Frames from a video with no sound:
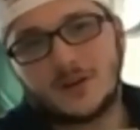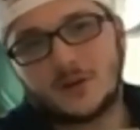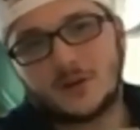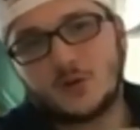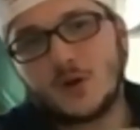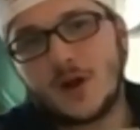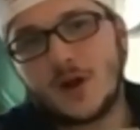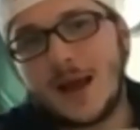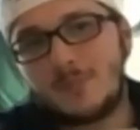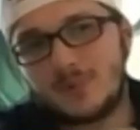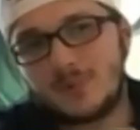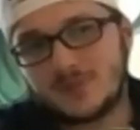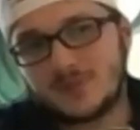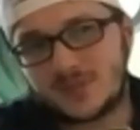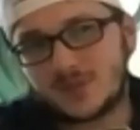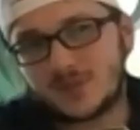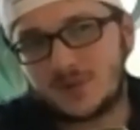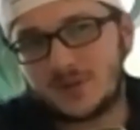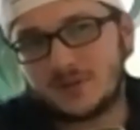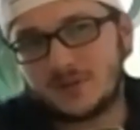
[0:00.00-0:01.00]
who
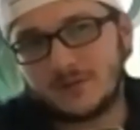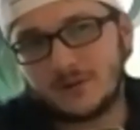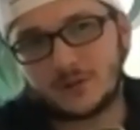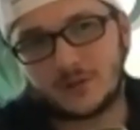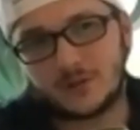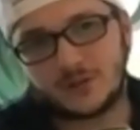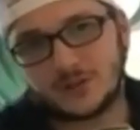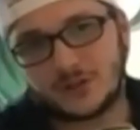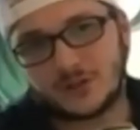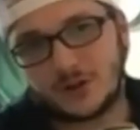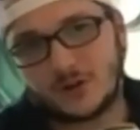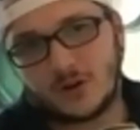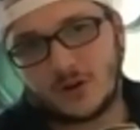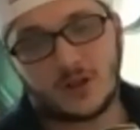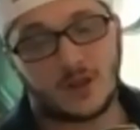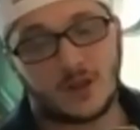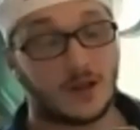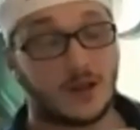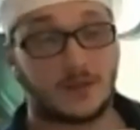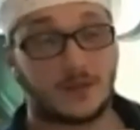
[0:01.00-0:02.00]
happens to be a virgin, you know,
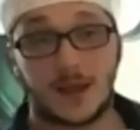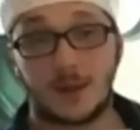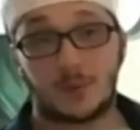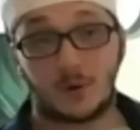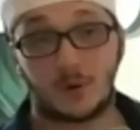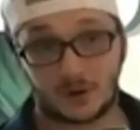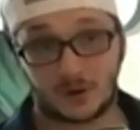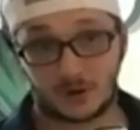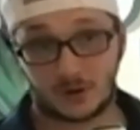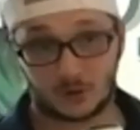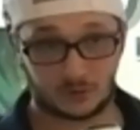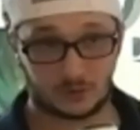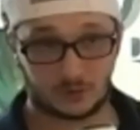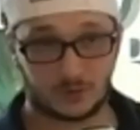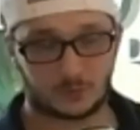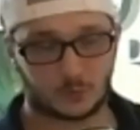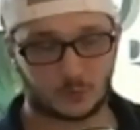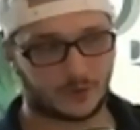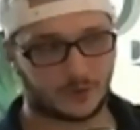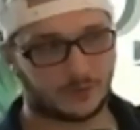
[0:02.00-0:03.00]
that part I could have
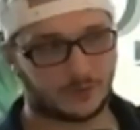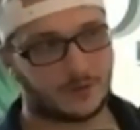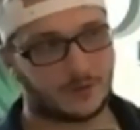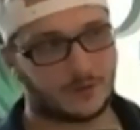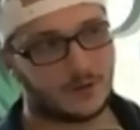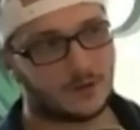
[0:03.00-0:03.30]
lived with.